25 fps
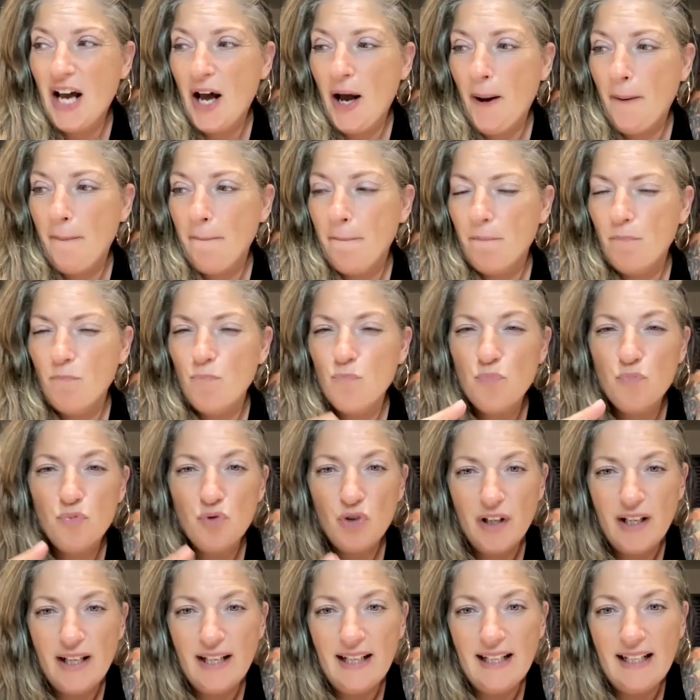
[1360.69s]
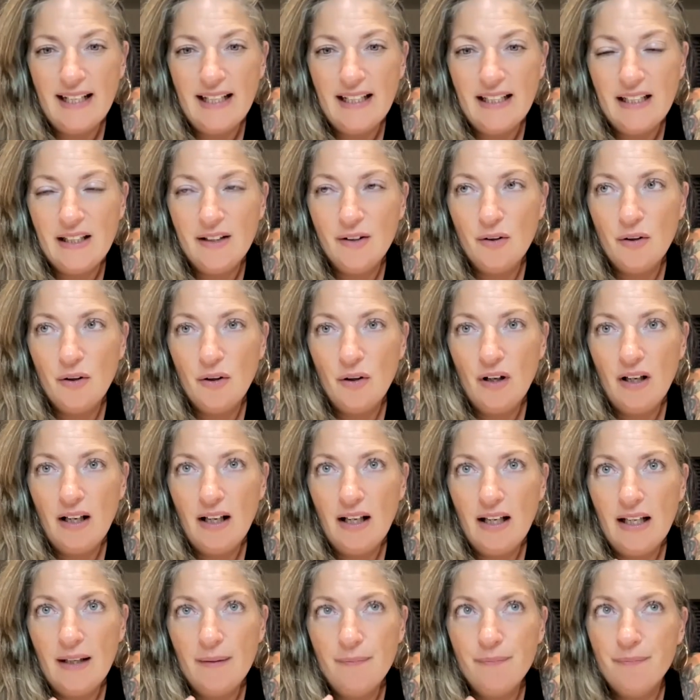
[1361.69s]
Really
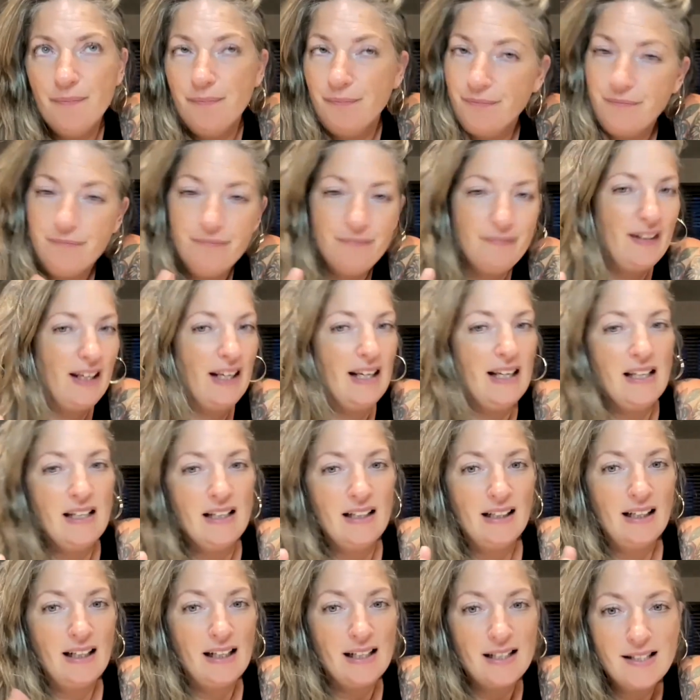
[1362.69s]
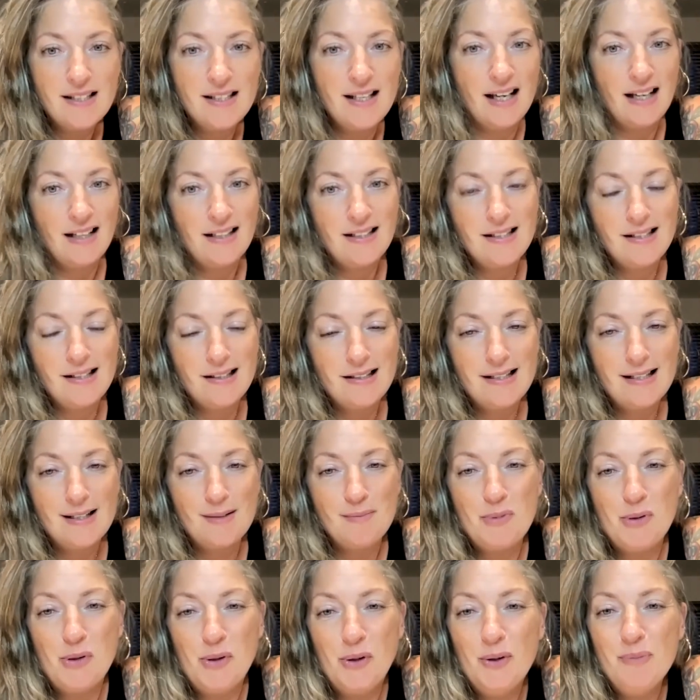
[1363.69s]
eating less,
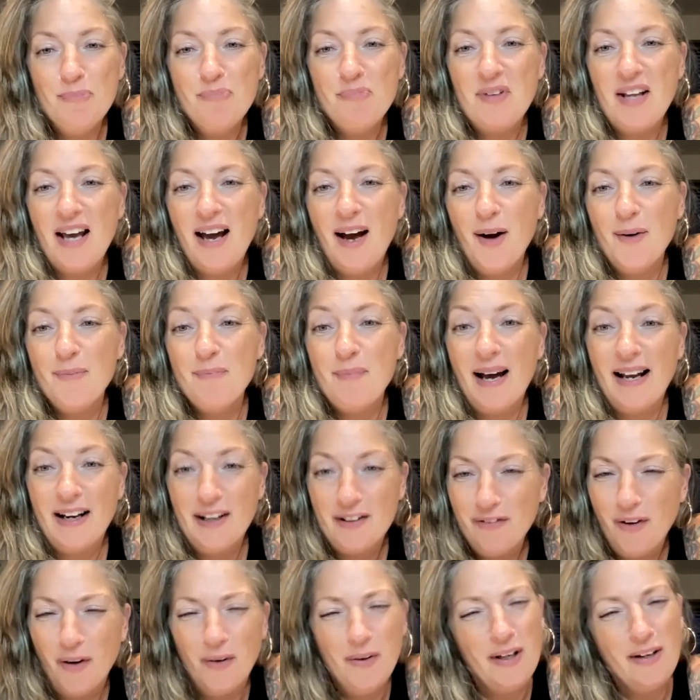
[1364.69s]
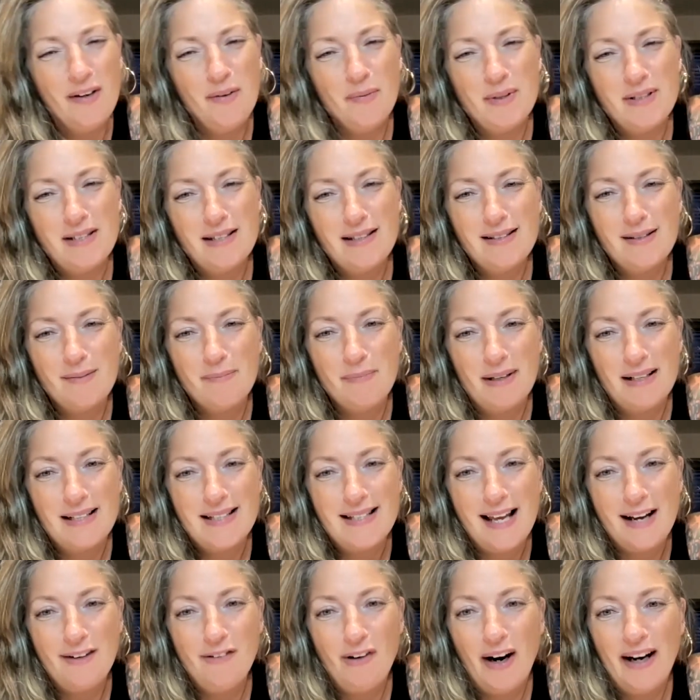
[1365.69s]
exercising more, and if only it was as simple
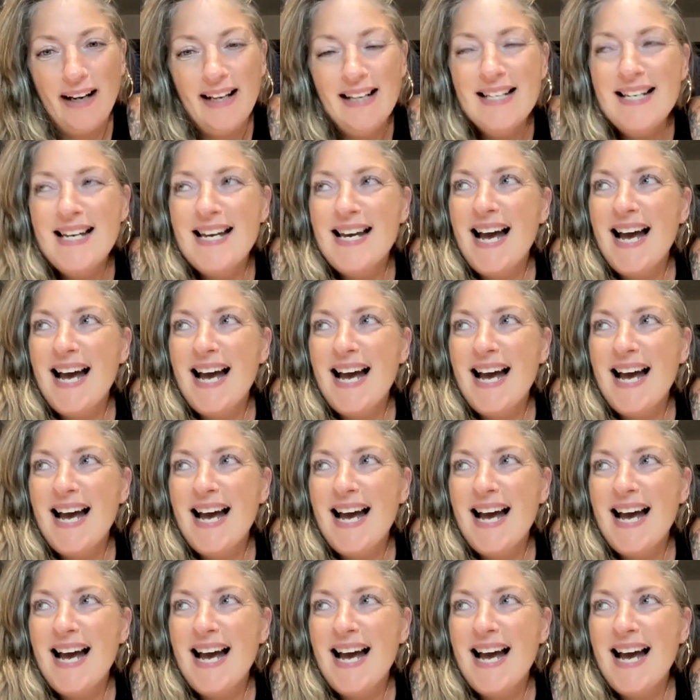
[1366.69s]
as that, right?